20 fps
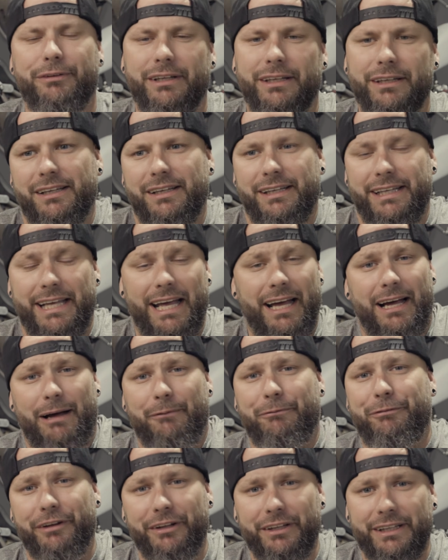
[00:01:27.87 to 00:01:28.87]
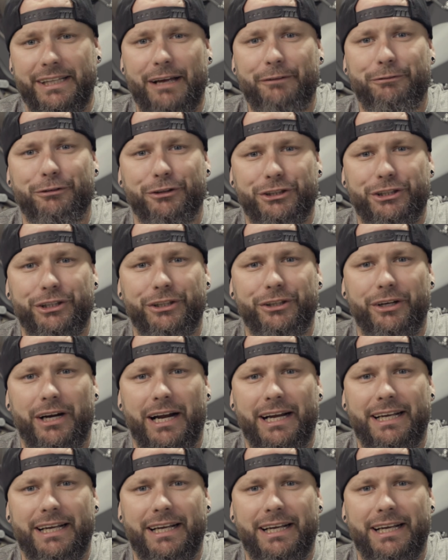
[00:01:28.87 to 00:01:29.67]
And yeah, I'm feeling that for sure.